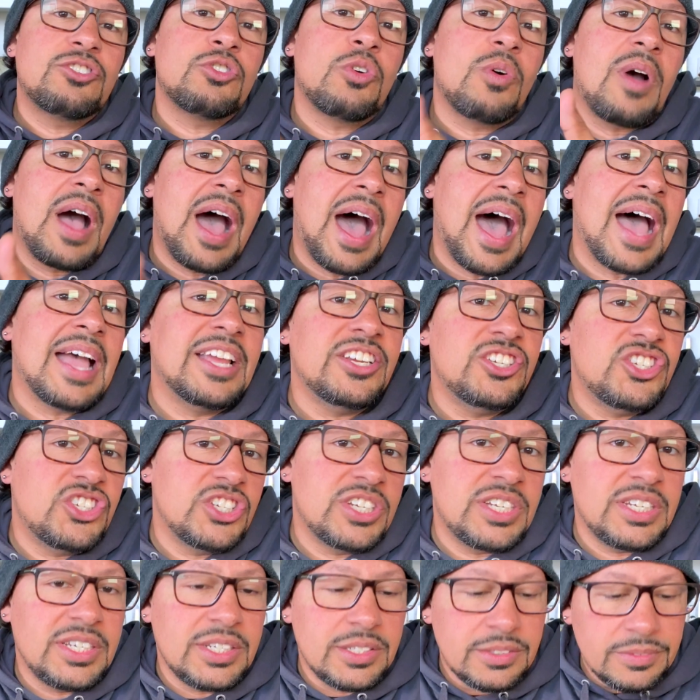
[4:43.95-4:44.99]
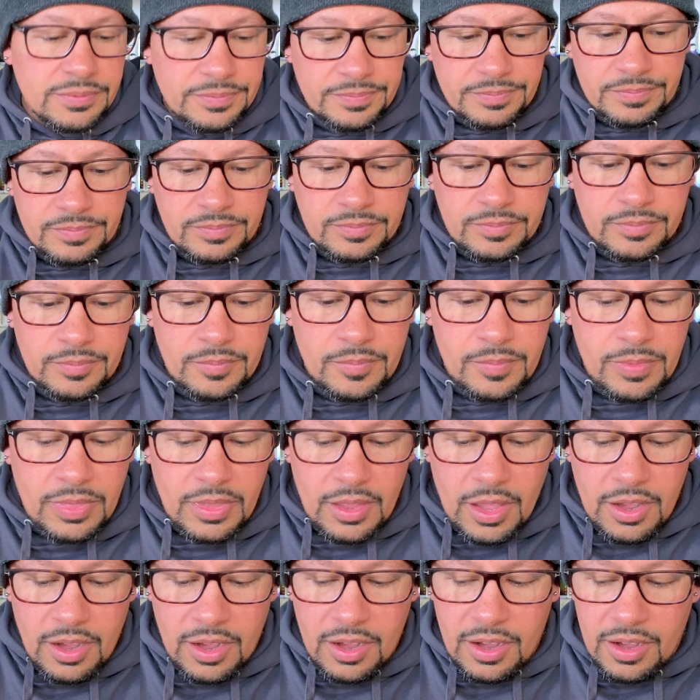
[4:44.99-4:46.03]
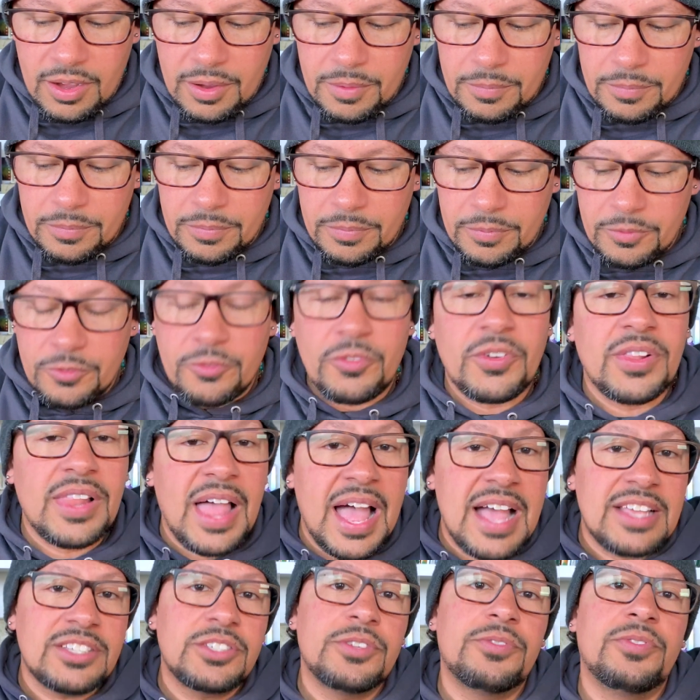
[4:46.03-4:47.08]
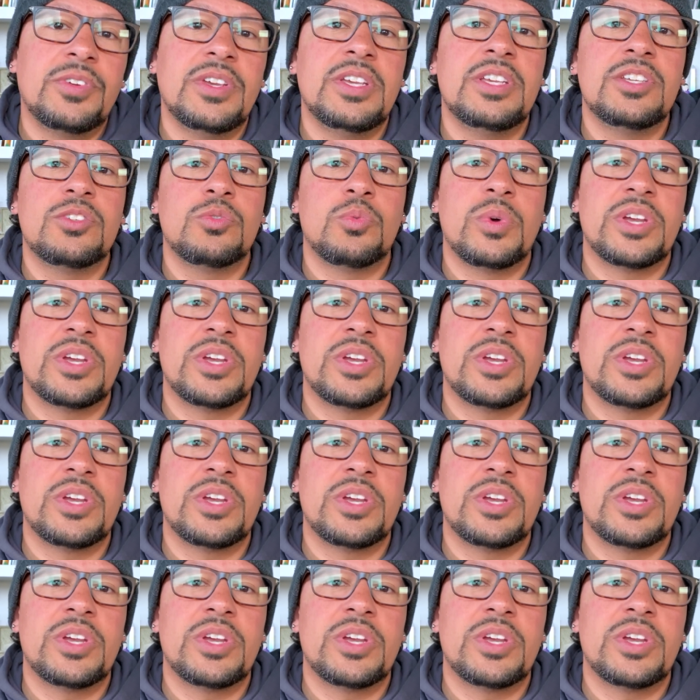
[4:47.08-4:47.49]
hygiene philosophies,